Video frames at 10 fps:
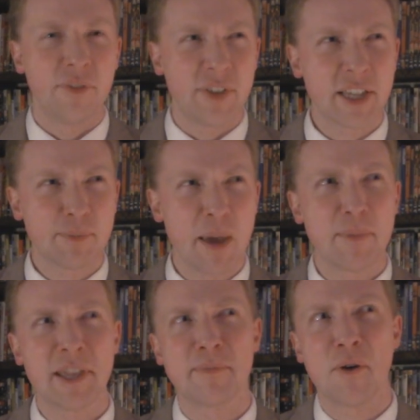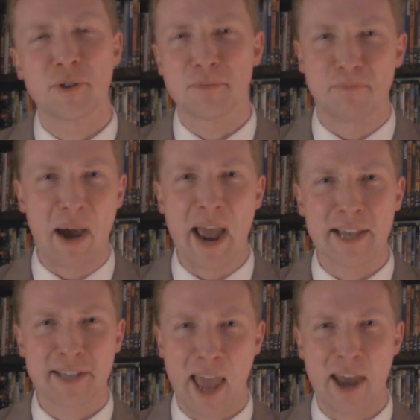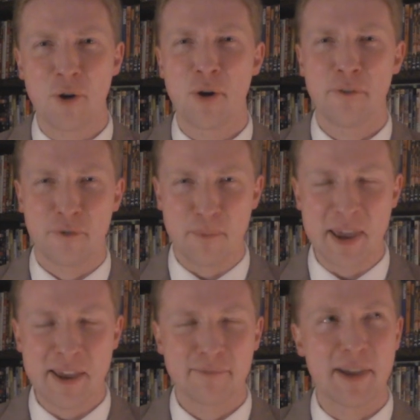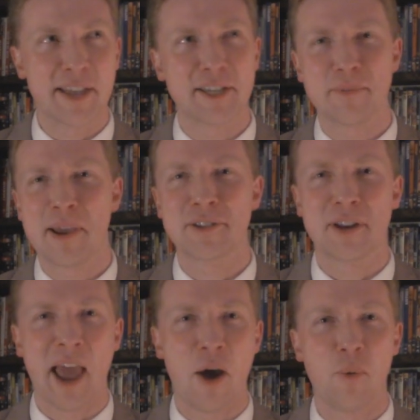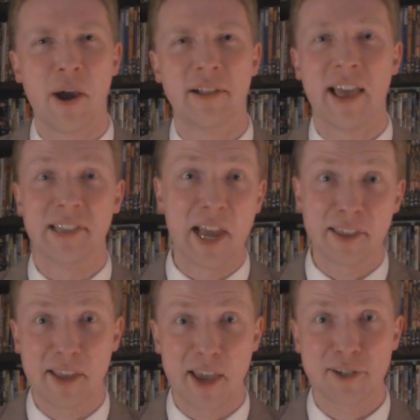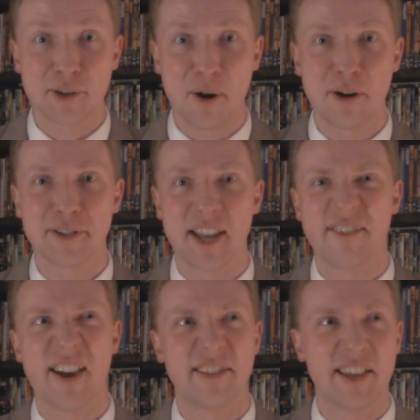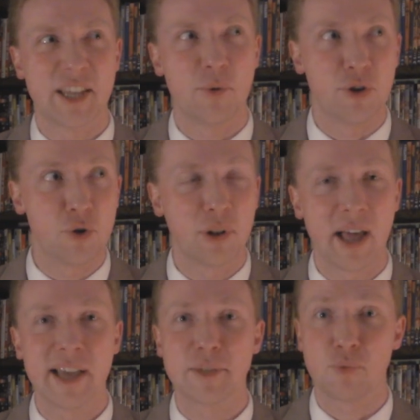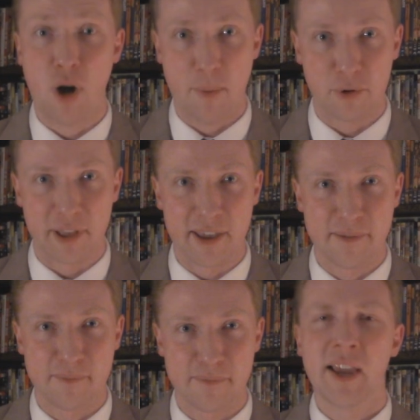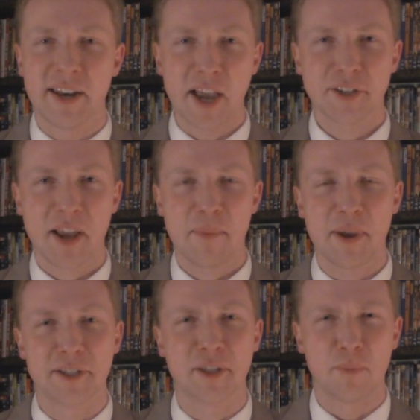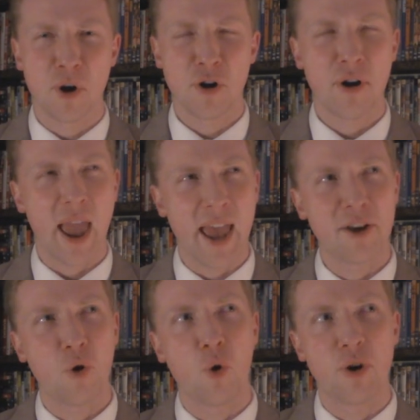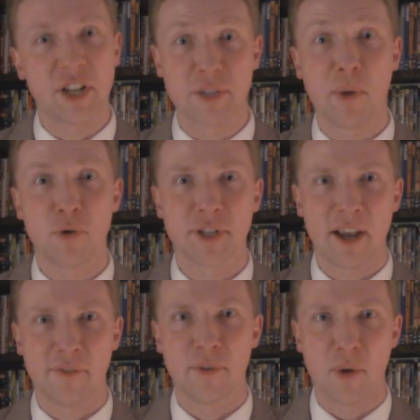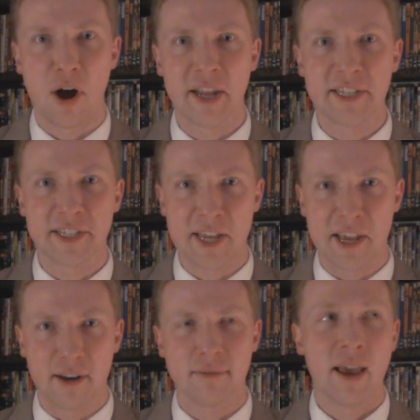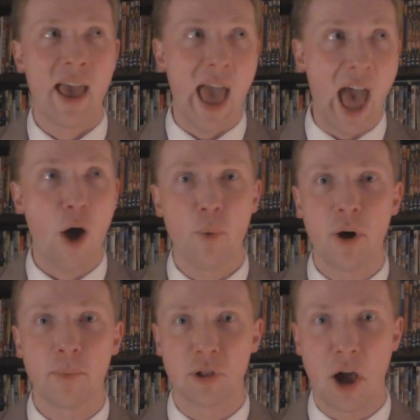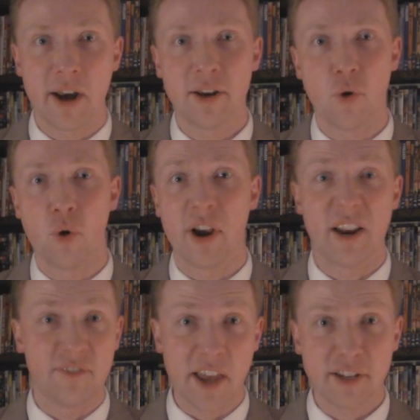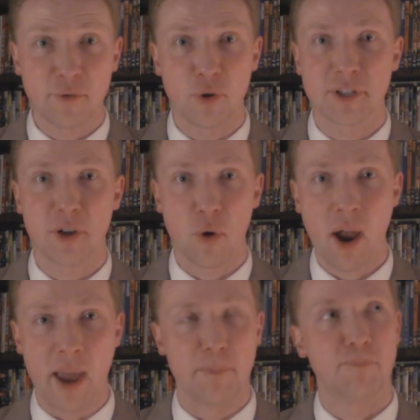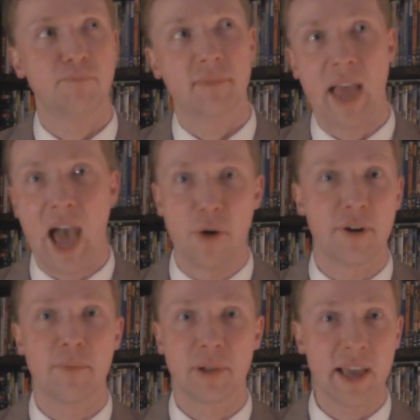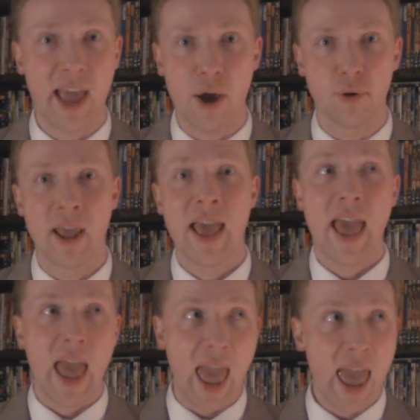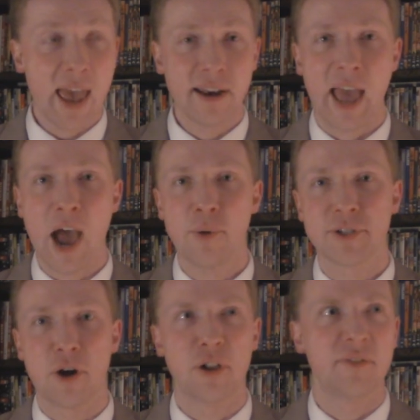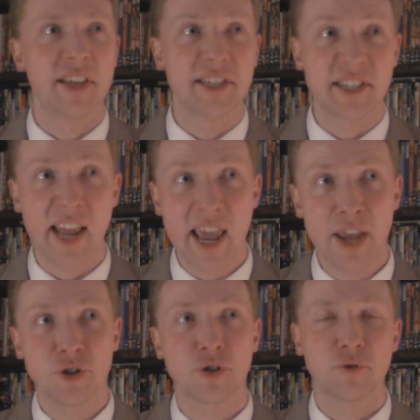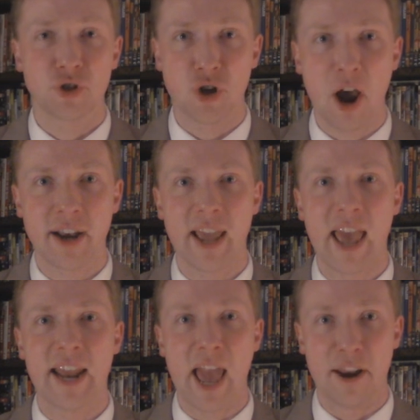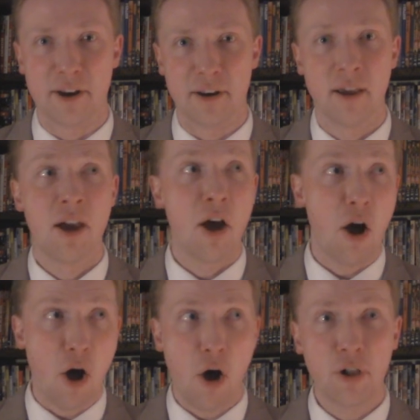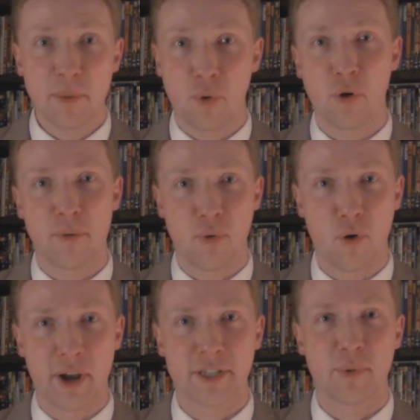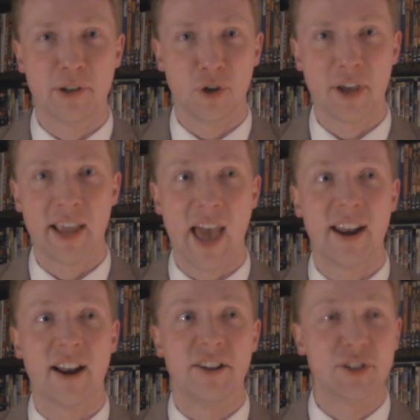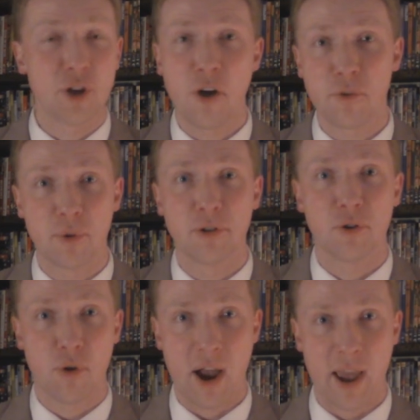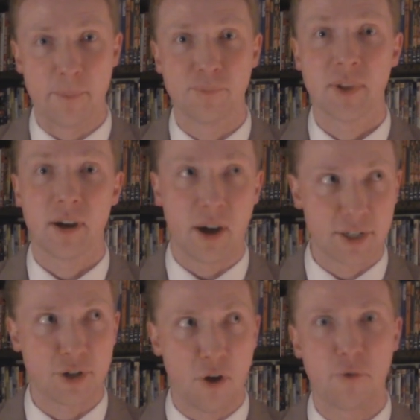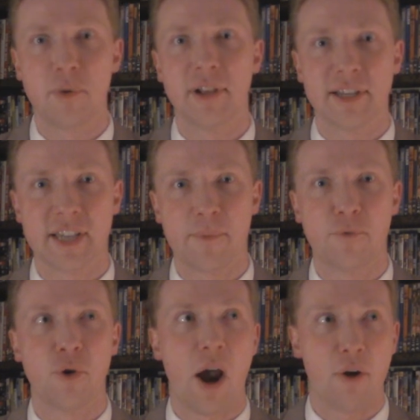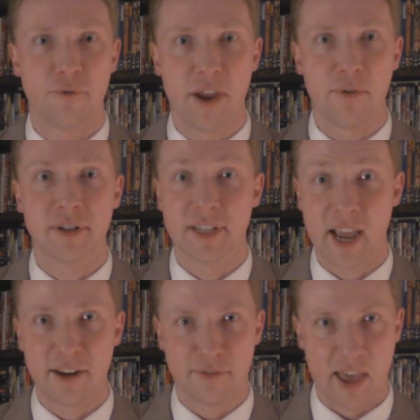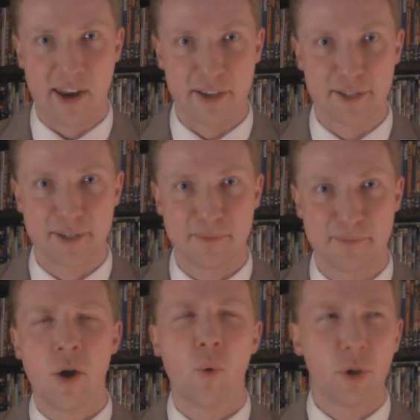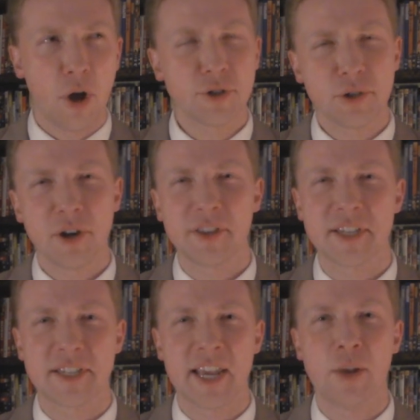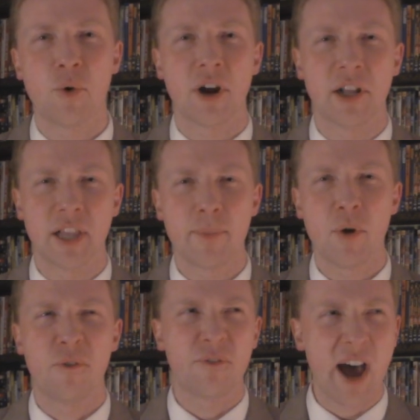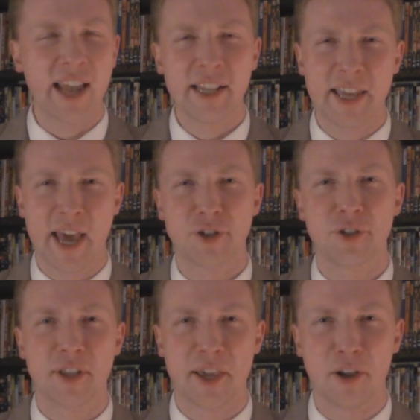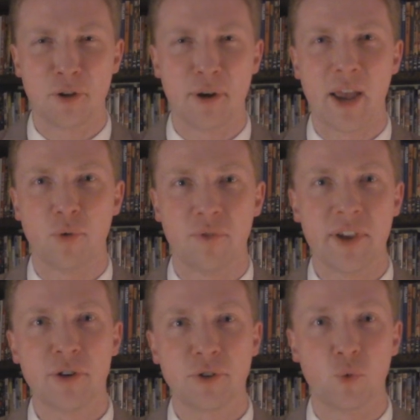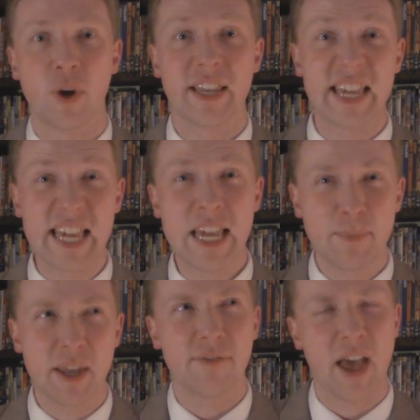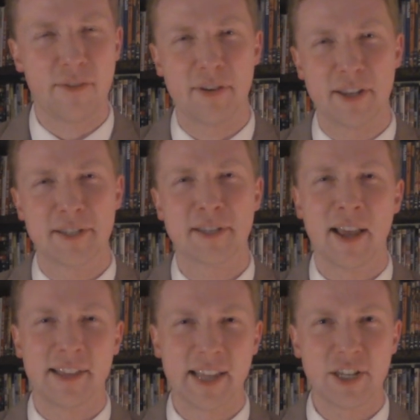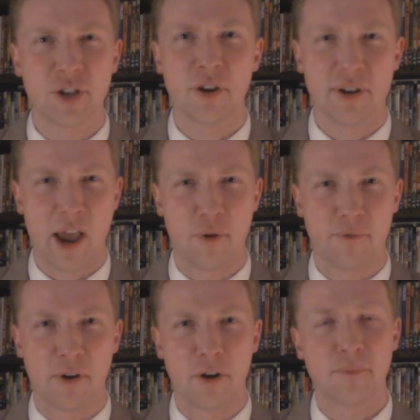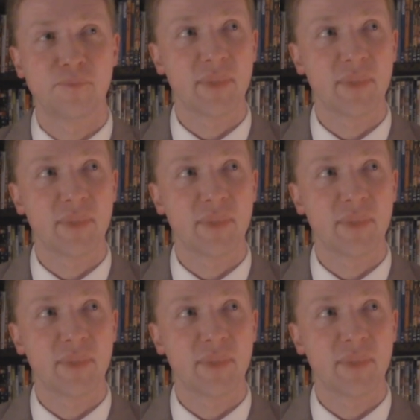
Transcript: This might be the most biased category for me, as it depends on how well I like the guest stars and if I think they were utilized properly. Next up is the murder and or disposing of the body scene. How well plotted or inventive was the crime? How did it play out? And how is all of this staged, shot, and edited? All important points when looking at an unsolvable crime. Unsolvable except for our favorite detective, that is. We'll also look at the scene where Columbo finally catches the killer and reveals what key bit of evidence led to their downfall.